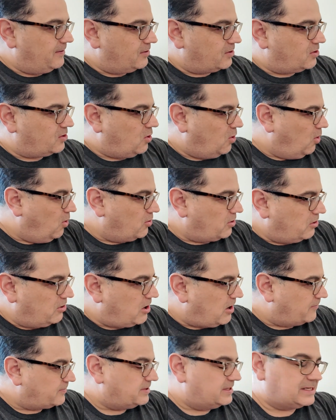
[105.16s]
the corner
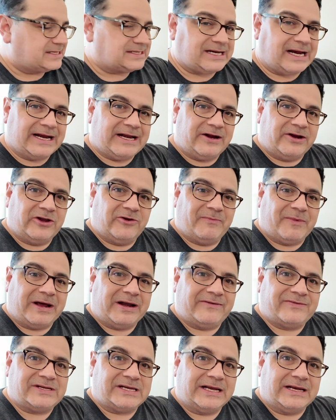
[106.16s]
off to the side here, you might
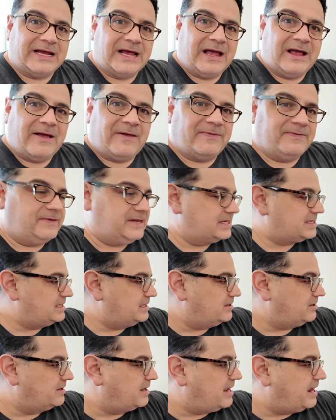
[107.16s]
have seen this
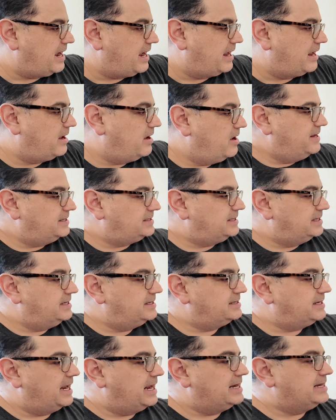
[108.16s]
little guy. This
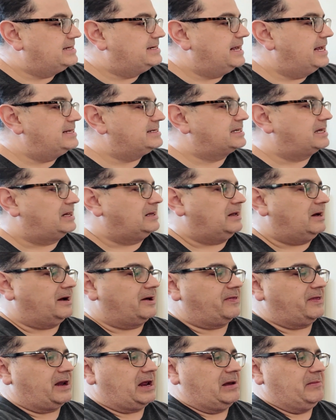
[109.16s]
is a desk
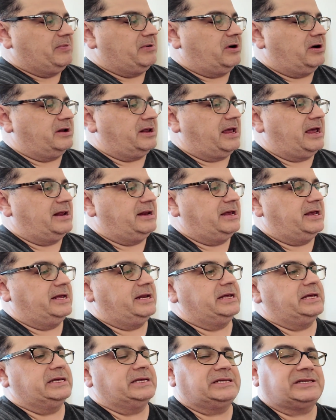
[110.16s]
clock that I bought, and
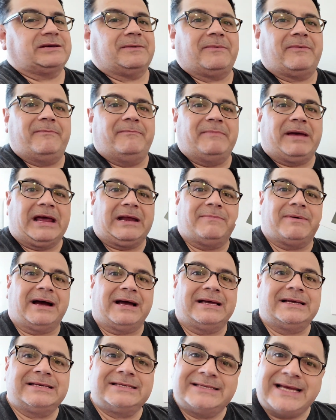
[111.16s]
it is made
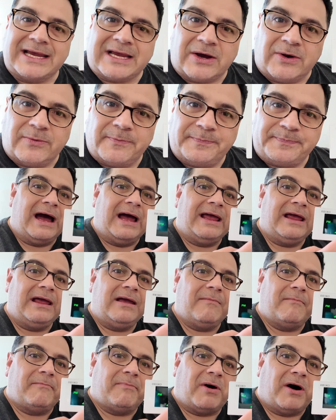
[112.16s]
by Seiko.
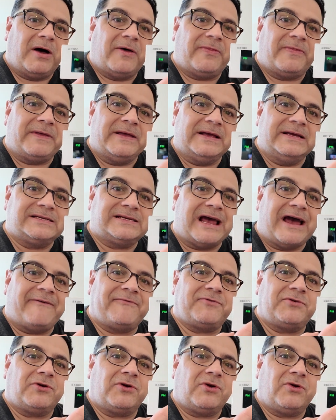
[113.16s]
I bought this
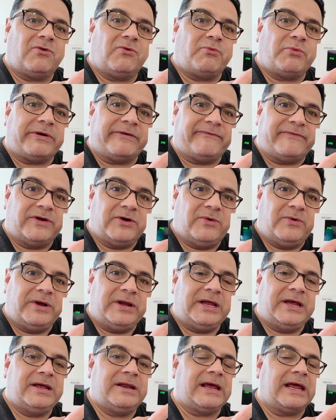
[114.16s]
after
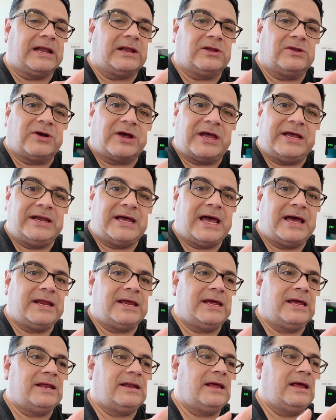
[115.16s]
reviewing it and looking at
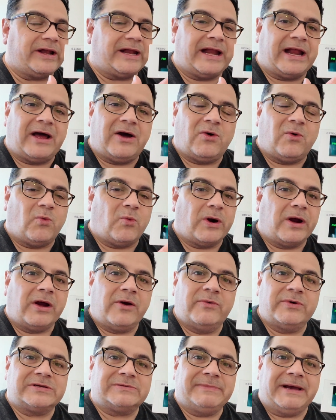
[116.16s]
it, finding out where
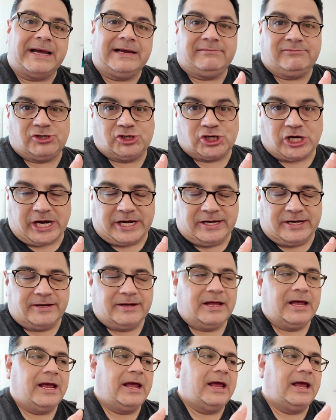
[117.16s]
it was made, China,